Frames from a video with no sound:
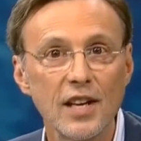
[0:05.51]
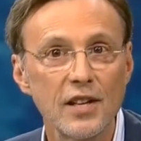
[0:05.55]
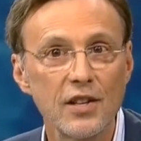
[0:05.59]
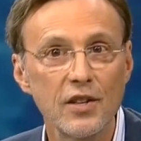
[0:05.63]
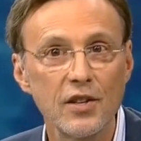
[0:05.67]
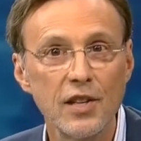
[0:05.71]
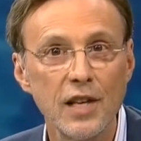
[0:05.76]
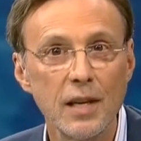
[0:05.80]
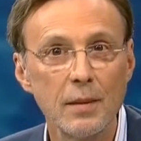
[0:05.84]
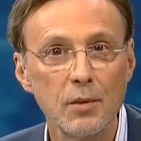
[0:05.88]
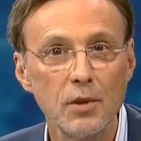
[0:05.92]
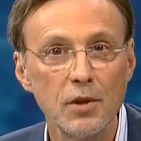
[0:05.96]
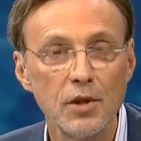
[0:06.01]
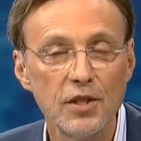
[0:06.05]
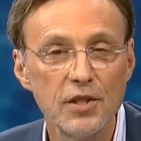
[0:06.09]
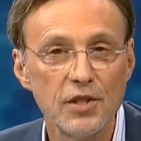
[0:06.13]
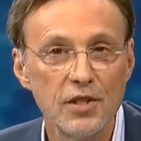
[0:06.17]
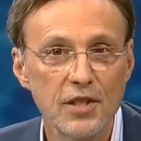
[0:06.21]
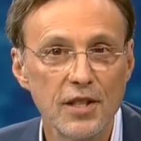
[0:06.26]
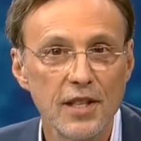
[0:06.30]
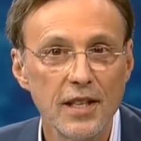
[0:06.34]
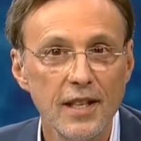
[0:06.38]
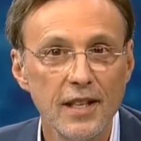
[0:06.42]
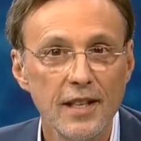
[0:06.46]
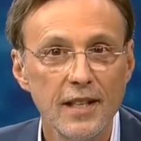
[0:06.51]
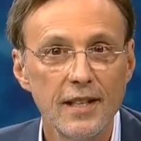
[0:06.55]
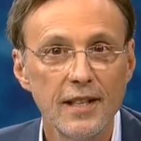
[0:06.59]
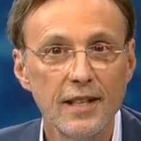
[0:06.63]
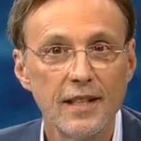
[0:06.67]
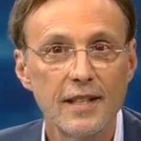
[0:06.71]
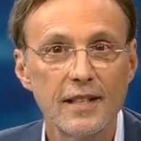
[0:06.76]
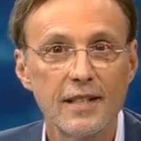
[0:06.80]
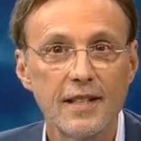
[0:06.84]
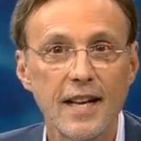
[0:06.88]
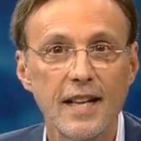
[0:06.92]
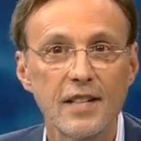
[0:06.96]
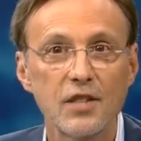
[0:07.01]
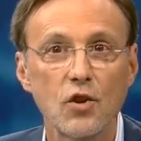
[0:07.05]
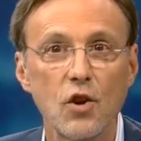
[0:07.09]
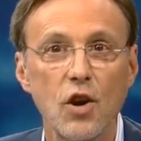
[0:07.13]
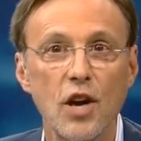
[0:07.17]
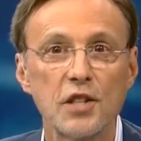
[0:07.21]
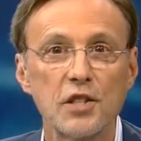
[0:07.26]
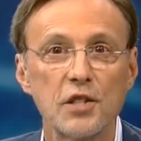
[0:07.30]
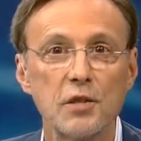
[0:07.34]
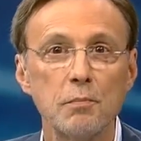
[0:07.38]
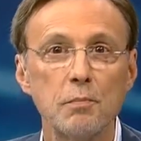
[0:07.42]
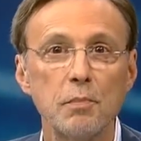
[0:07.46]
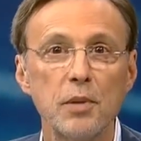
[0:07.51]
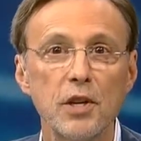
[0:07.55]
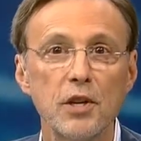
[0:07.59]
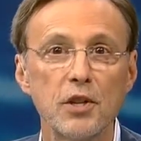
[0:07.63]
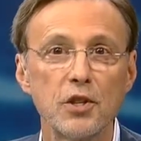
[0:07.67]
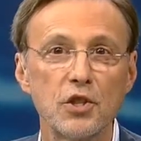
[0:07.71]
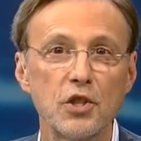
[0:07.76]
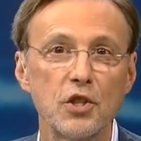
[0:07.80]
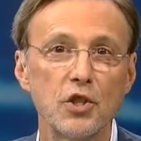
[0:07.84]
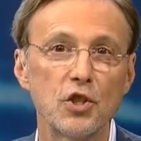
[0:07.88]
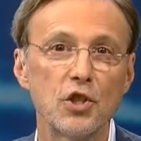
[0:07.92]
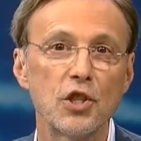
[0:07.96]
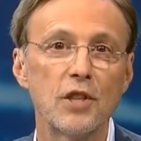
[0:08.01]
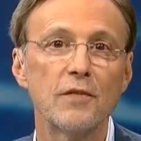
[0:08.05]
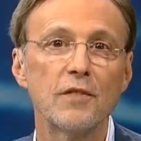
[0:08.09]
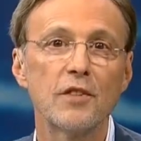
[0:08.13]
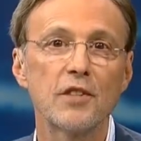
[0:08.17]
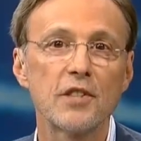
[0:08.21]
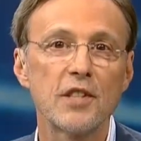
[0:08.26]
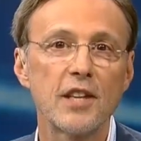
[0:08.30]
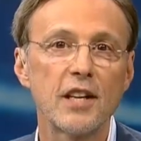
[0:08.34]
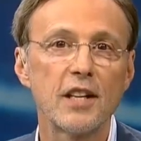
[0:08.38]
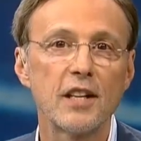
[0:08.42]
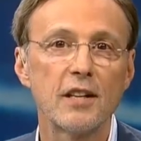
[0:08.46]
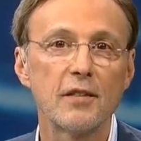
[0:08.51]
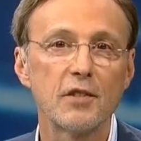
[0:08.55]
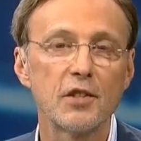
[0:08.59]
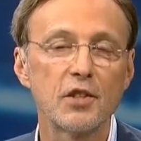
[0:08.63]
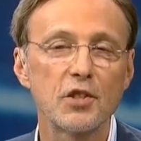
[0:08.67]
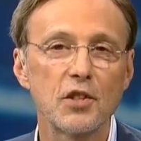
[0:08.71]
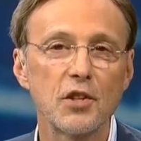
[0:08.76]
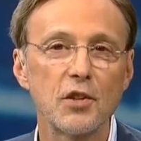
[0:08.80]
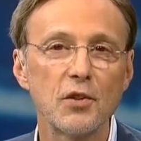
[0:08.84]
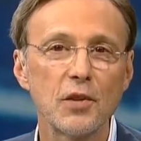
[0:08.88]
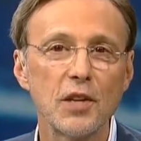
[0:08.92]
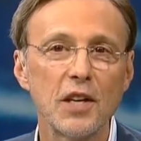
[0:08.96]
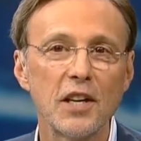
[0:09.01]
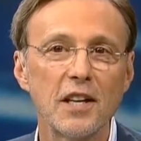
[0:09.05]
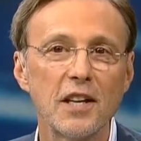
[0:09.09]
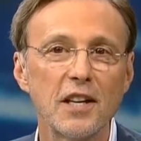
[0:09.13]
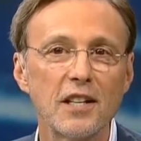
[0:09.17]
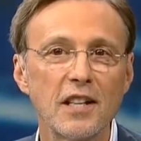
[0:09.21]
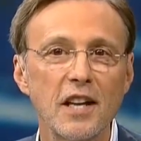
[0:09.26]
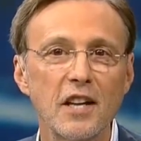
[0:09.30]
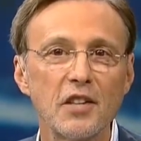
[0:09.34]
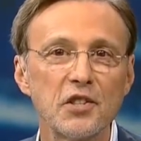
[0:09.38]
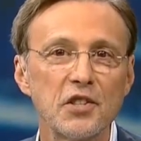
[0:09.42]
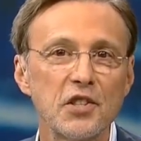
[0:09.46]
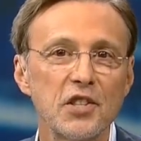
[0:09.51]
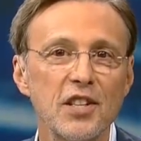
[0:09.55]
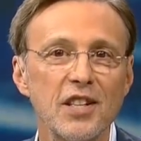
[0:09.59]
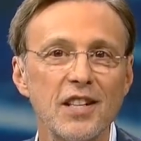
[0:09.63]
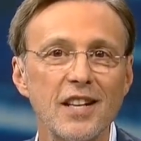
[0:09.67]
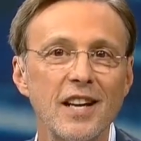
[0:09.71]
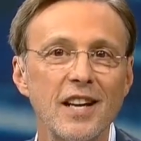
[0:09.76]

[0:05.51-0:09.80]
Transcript: out of their neighborhoods? Let's ask Austin Petersen, chief executive at Stonegait LLC